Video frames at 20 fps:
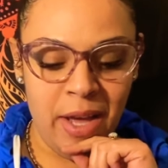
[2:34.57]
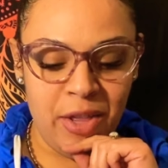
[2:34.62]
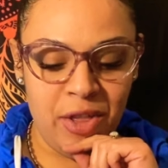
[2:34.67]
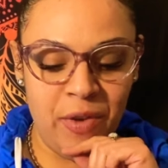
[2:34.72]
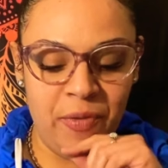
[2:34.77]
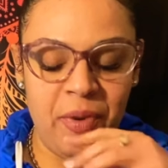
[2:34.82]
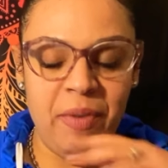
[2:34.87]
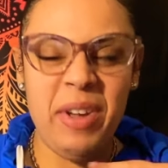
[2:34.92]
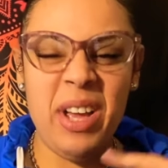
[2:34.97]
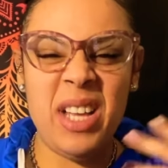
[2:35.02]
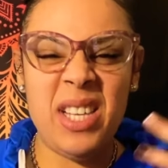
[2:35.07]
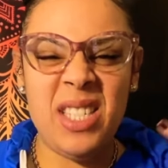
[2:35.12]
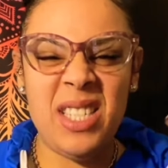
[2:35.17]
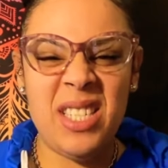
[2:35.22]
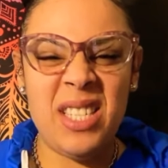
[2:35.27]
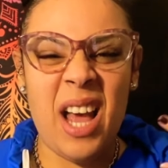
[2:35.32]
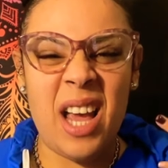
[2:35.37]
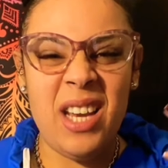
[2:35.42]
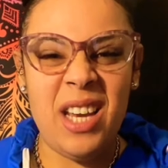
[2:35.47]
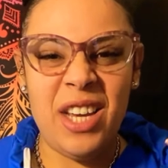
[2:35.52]
They're very
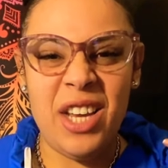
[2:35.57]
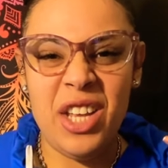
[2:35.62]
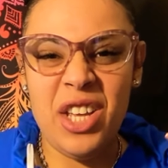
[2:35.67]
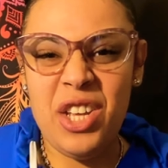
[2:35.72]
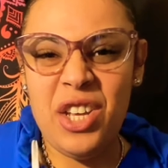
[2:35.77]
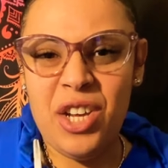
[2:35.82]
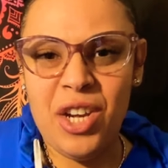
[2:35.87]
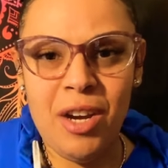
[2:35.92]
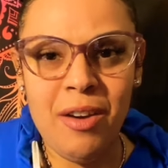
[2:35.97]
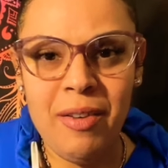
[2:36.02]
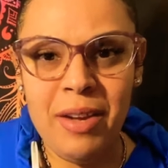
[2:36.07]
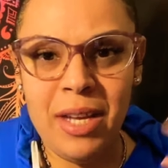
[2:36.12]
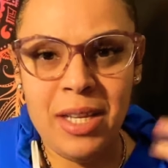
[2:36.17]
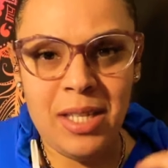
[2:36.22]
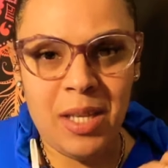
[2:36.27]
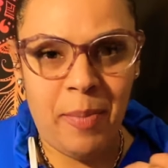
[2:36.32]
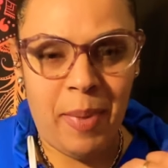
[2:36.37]
excited and curious